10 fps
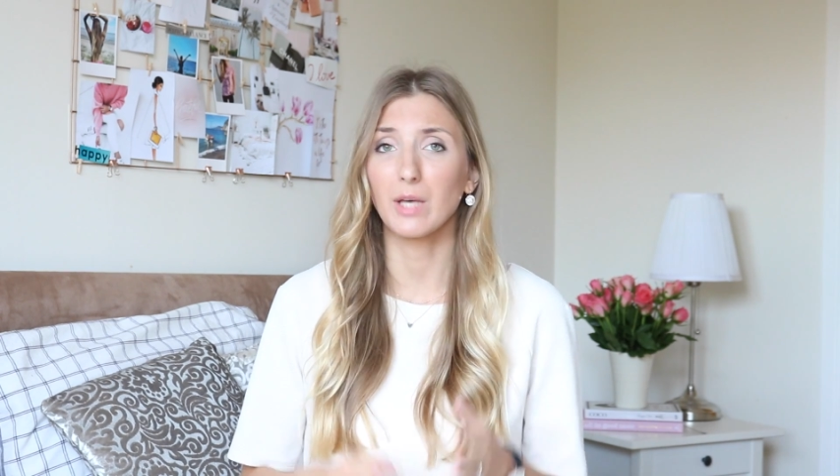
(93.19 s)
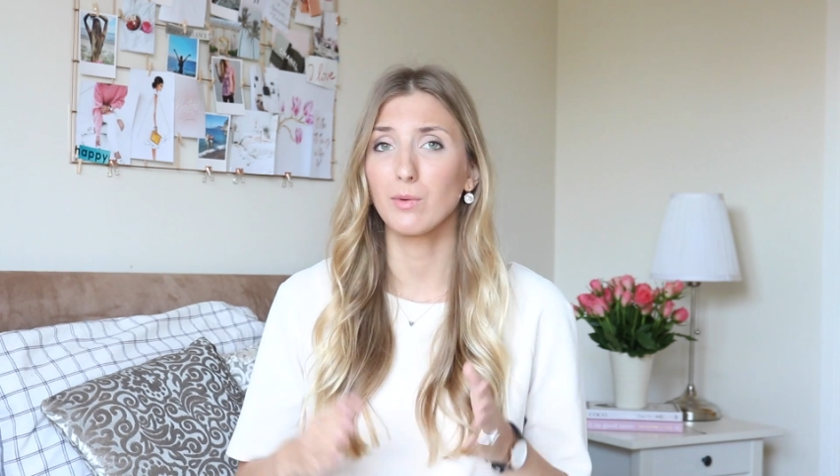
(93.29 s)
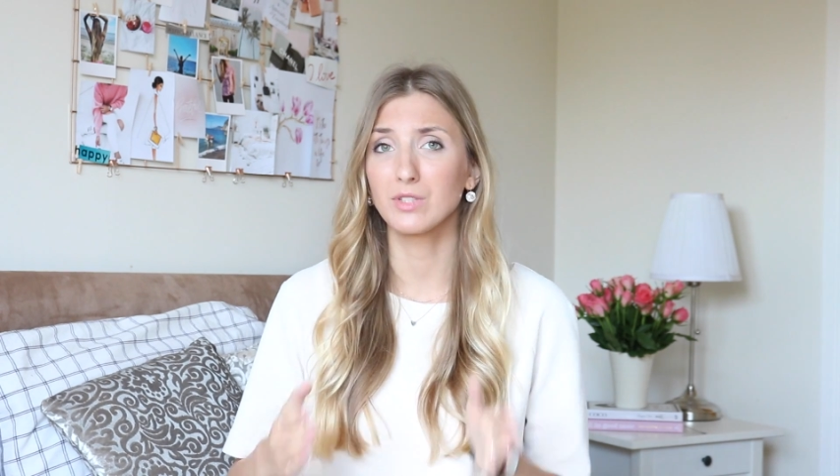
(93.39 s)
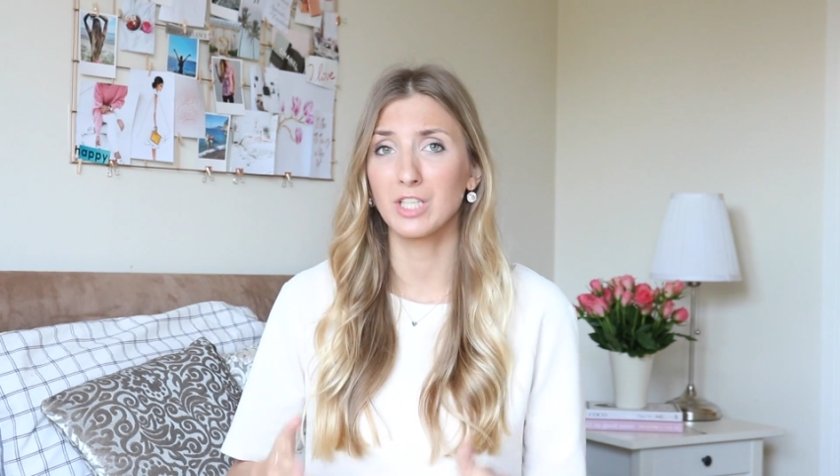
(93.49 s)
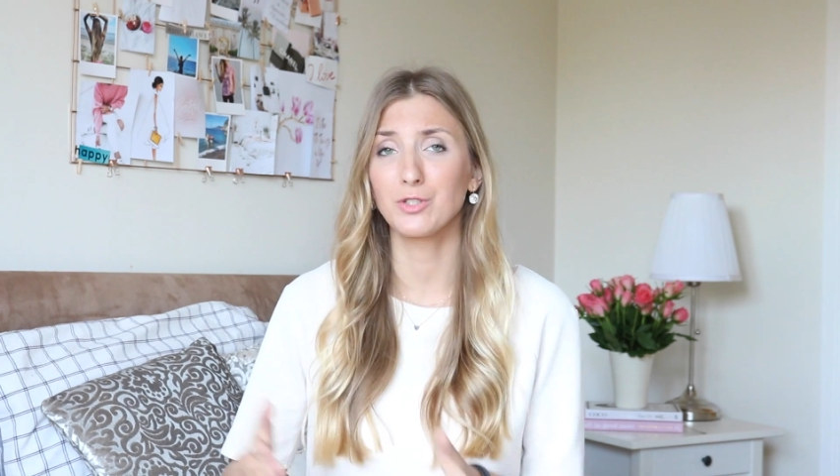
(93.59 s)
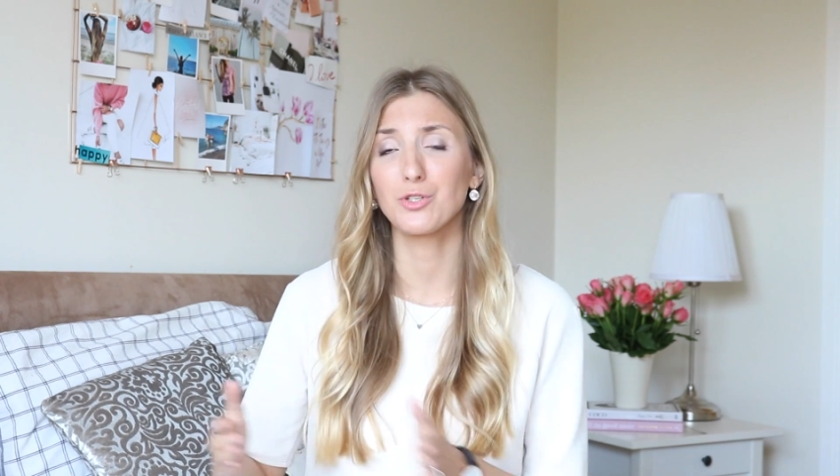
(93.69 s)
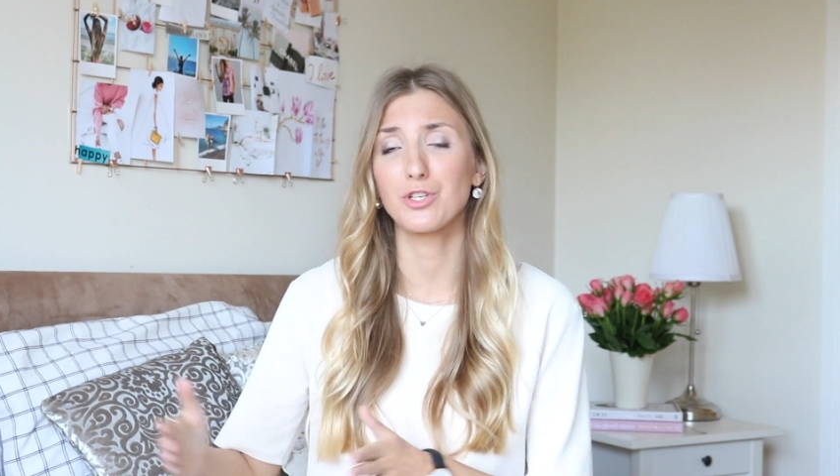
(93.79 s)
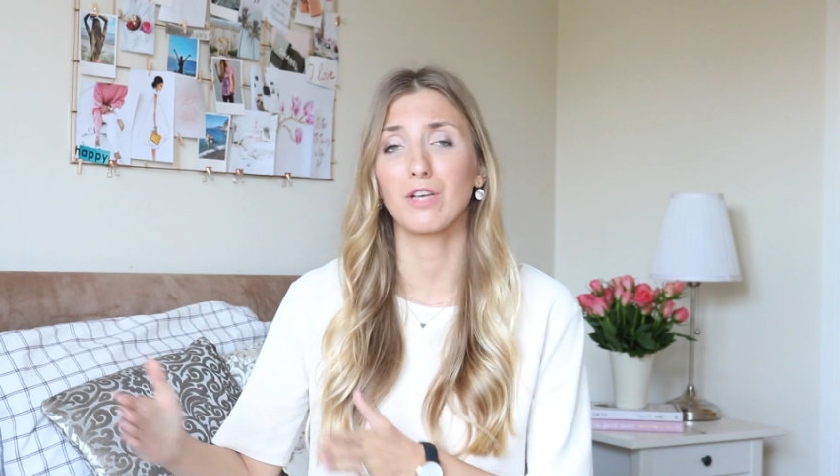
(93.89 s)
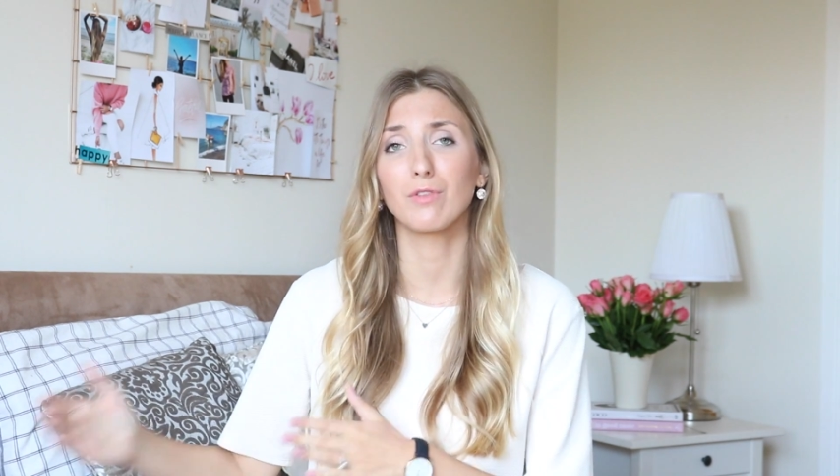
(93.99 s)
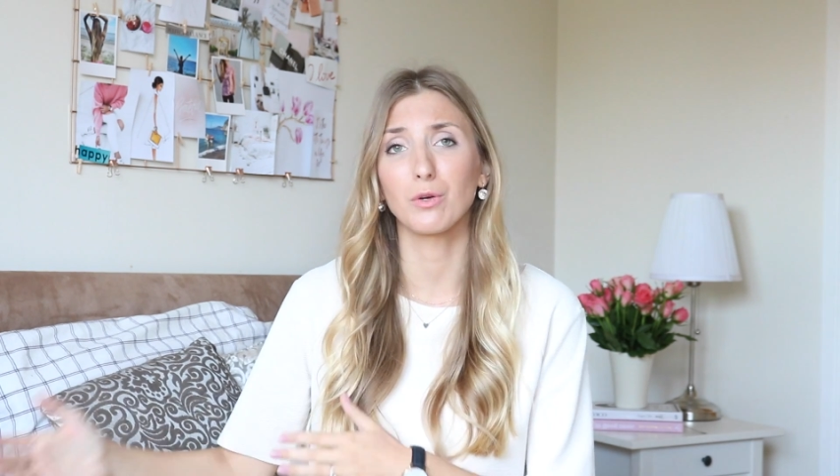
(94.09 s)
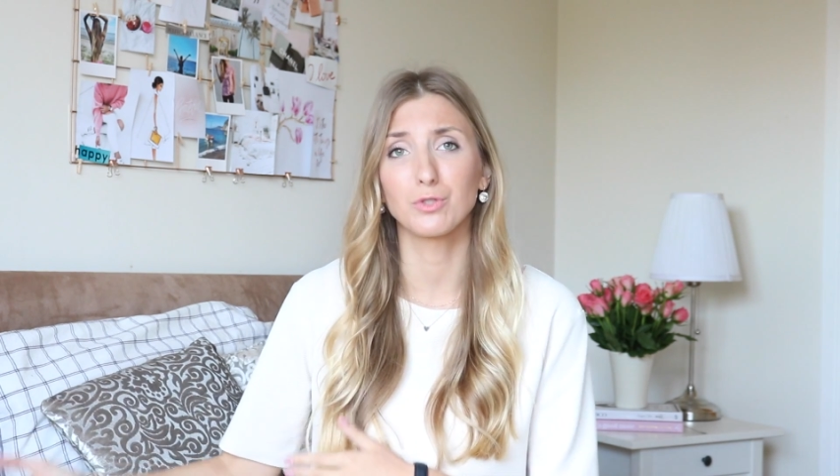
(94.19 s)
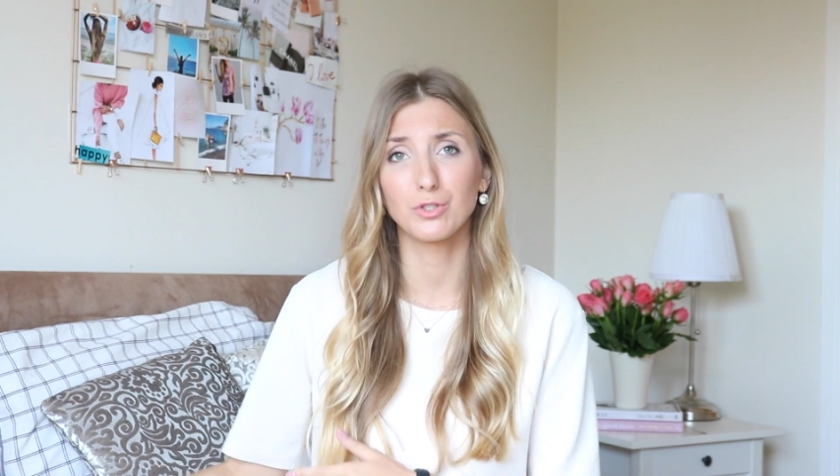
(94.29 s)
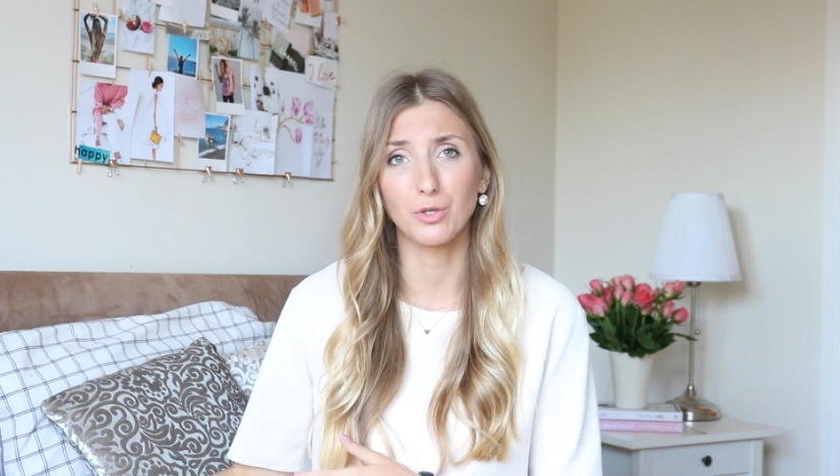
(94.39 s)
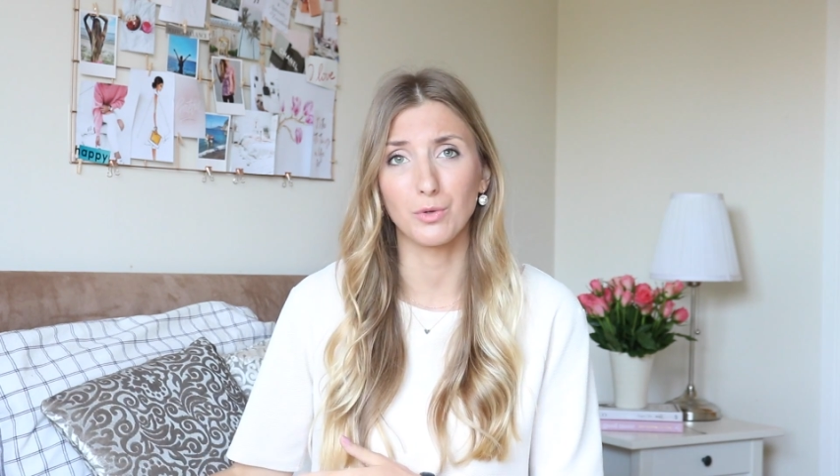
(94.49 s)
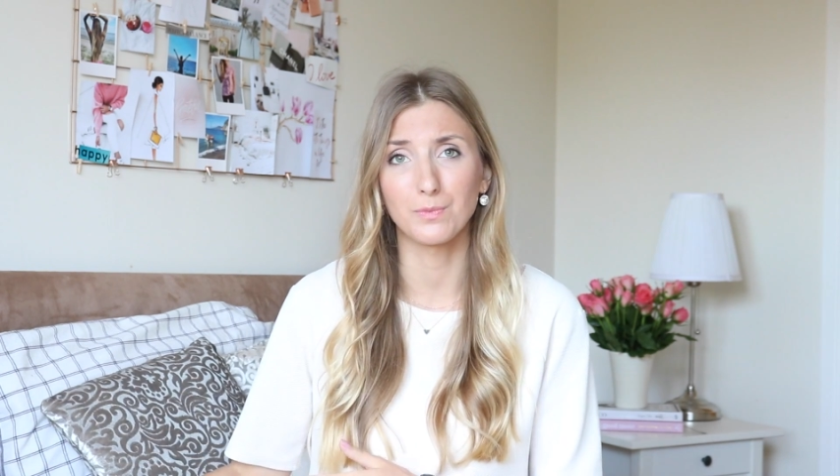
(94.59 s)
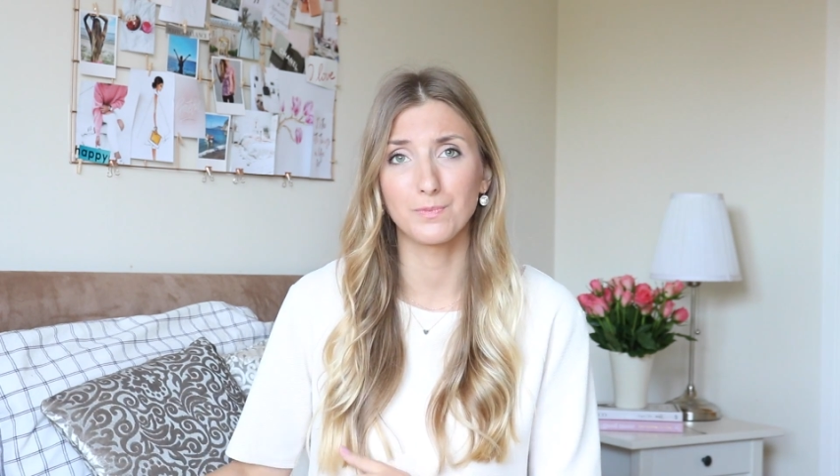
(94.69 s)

it will tend to achieve those too.